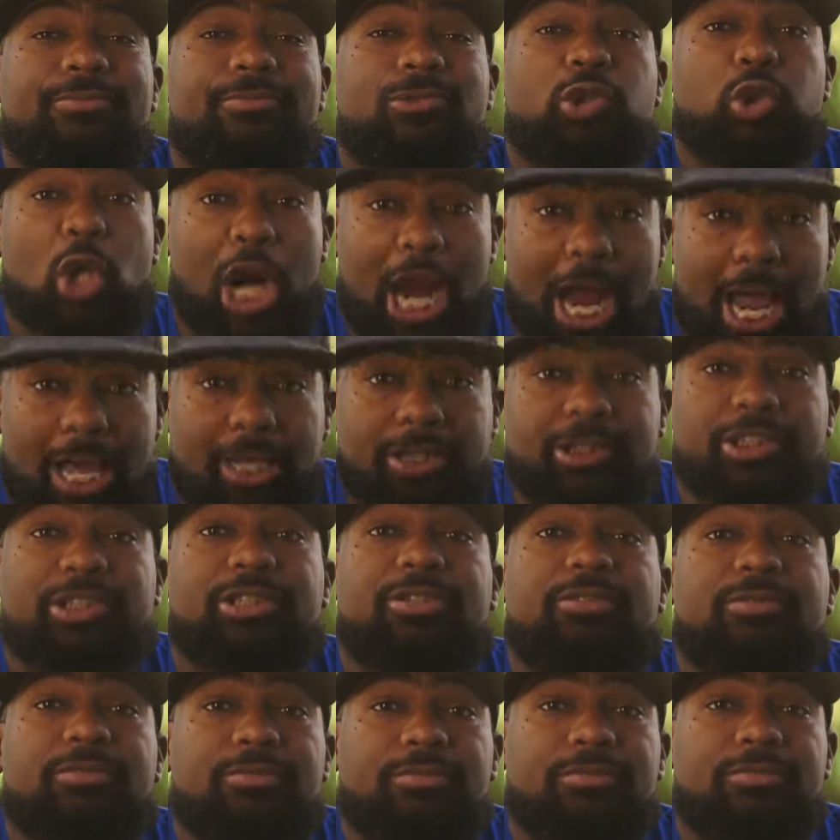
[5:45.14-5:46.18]

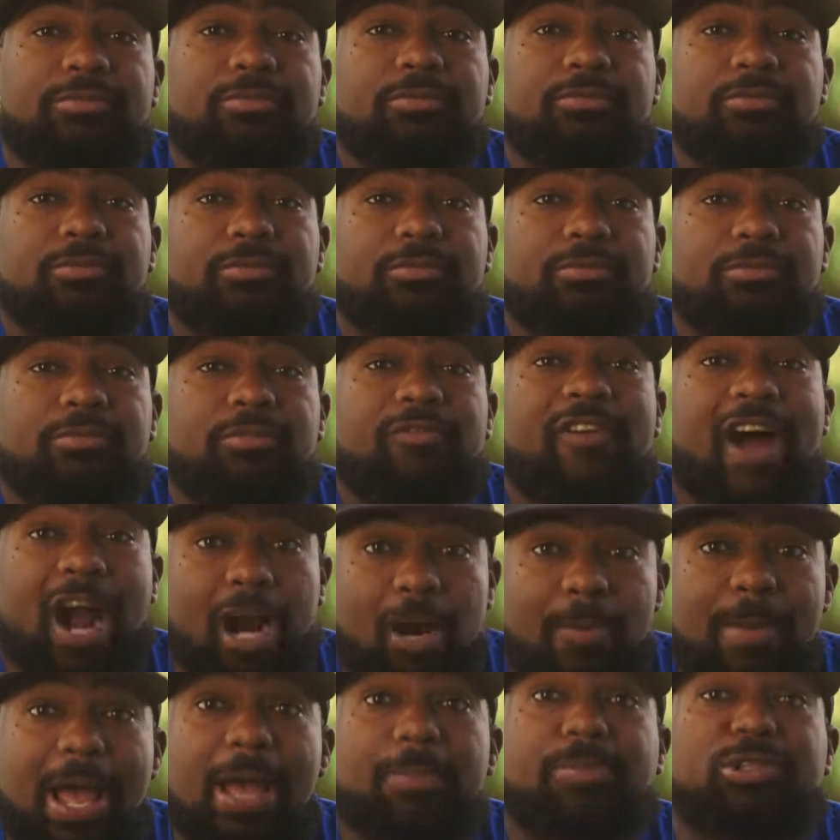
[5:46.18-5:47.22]
Trash.
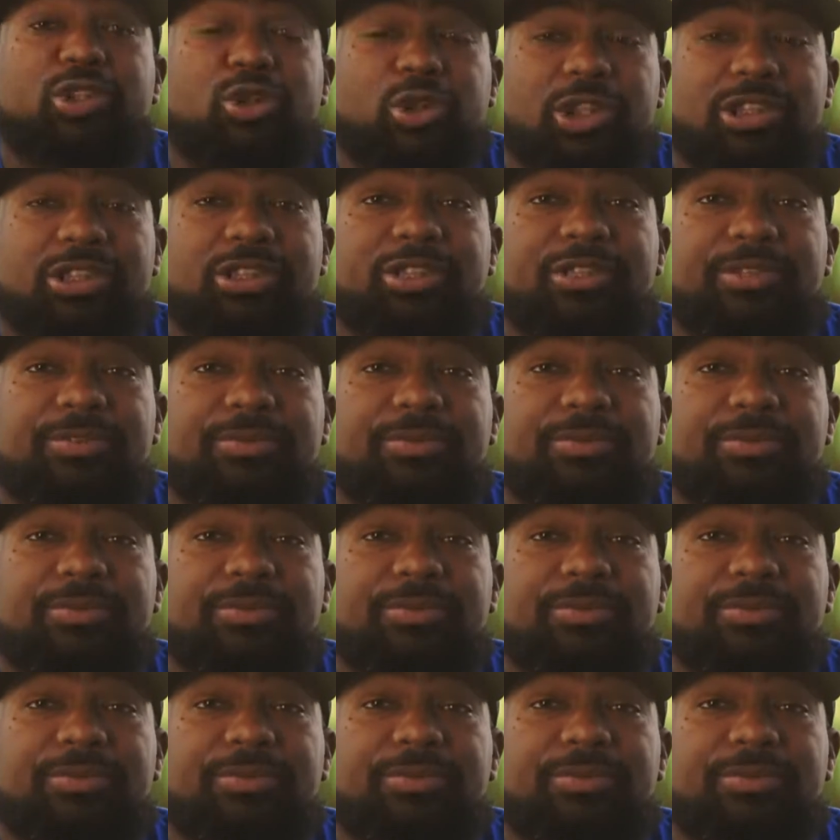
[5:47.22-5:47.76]
Fire Matt Patricia.